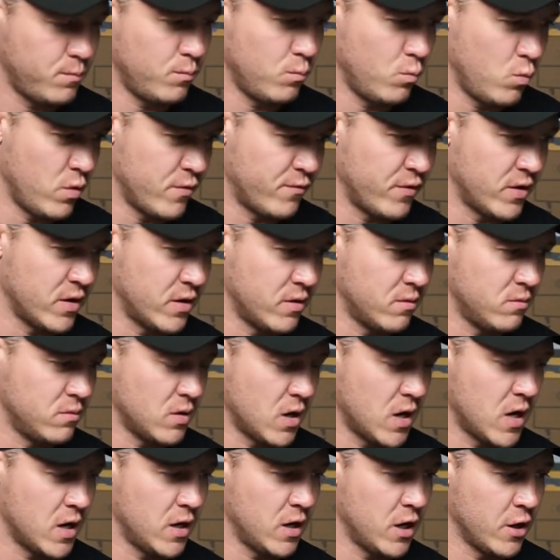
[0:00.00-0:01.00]

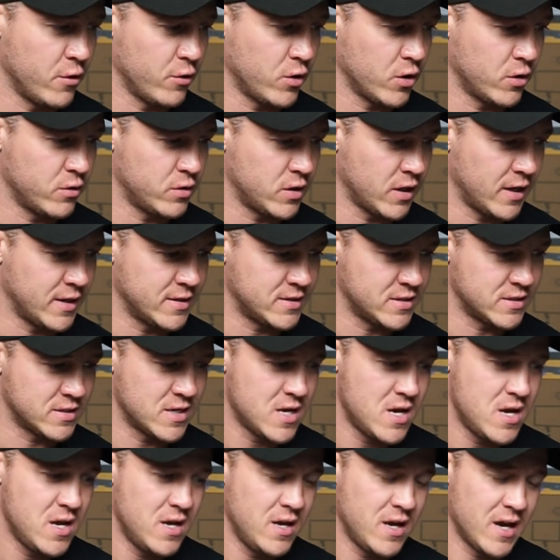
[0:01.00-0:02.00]
within Loco Dice's,
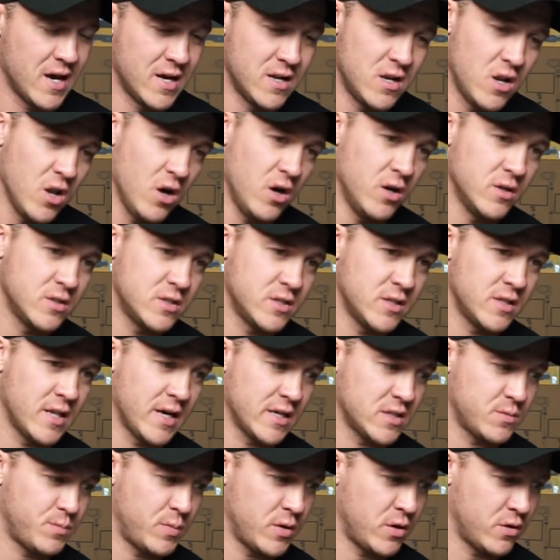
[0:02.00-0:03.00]
and largely
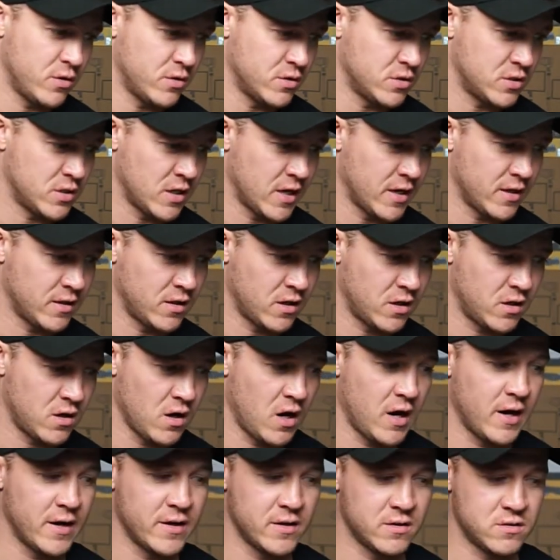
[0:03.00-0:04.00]
that's because, like, the
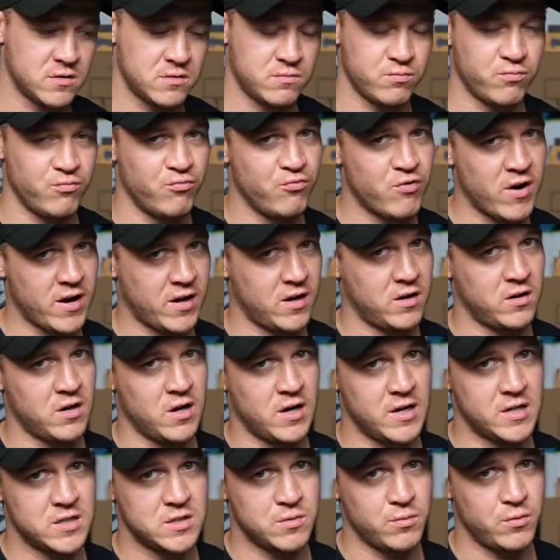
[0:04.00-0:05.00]
guy is
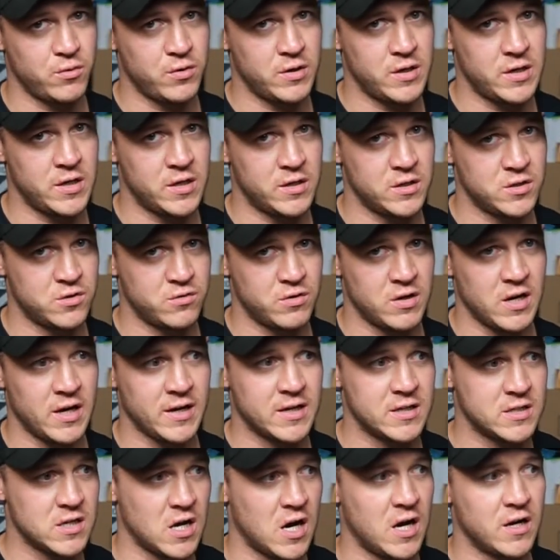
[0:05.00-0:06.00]
recognizable in the industry.
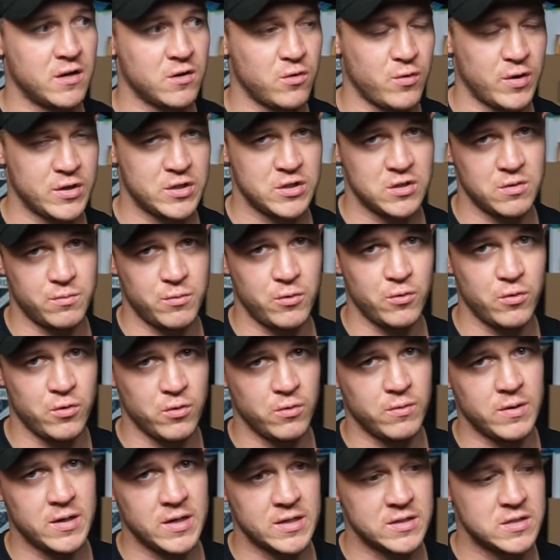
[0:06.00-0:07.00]
Like, it's unquestionable
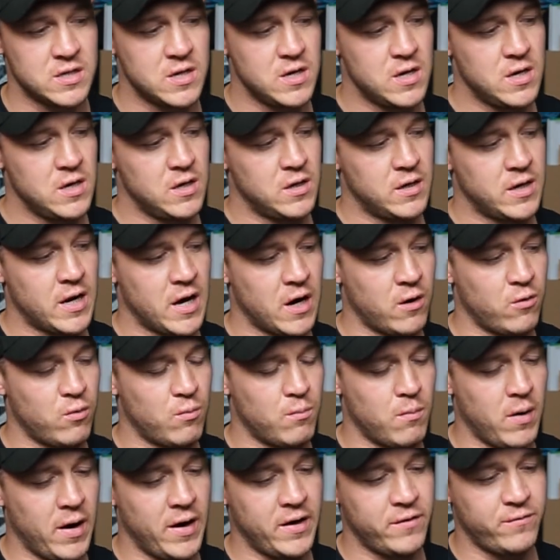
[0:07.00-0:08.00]
who he is. Now,
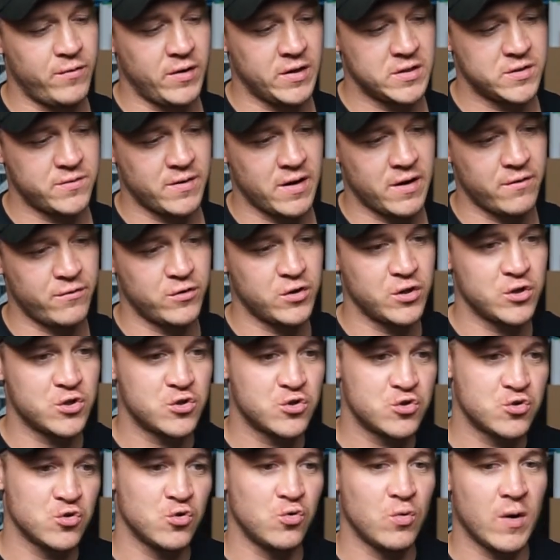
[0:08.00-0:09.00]
my advice for having a
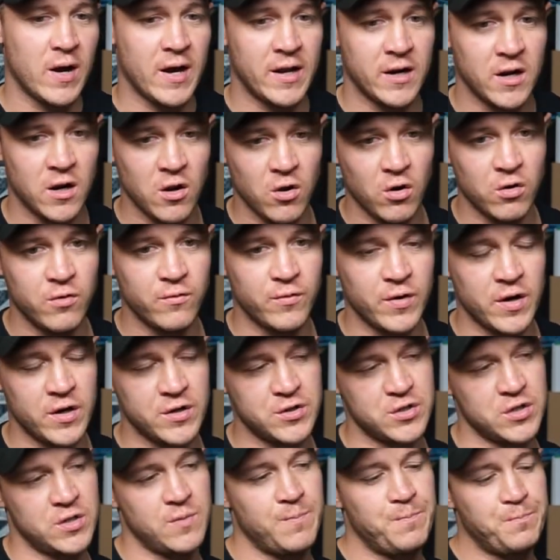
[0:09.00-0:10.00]
short and a long
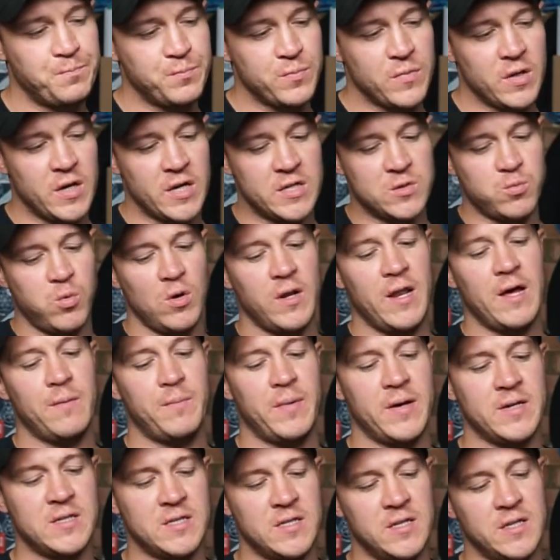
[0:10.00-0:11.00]
version is, what that
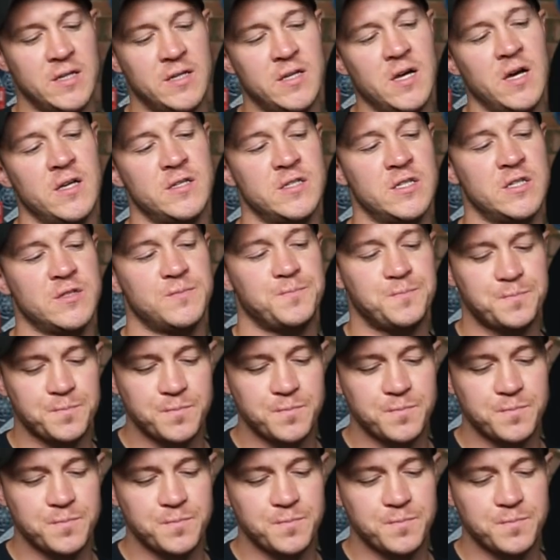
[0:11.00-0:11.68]
basically does is,